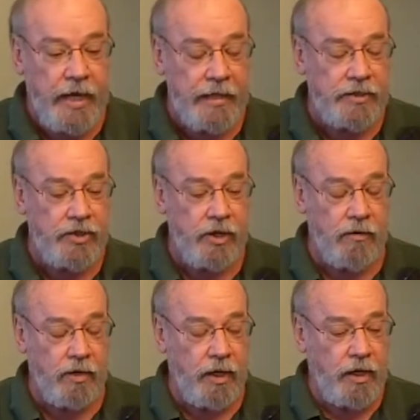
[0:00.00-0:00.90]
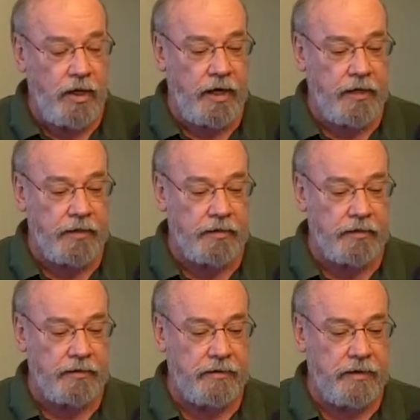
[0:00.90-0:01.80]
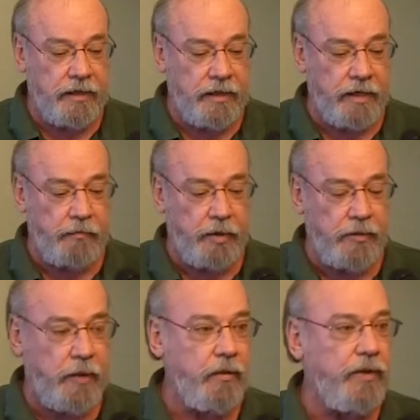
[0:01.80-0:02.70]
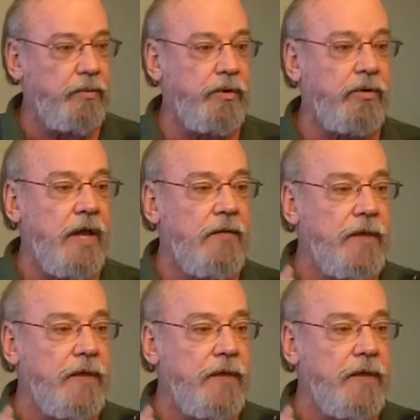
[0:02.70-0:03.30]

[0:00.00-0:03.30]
And so I kind of pushed my way through.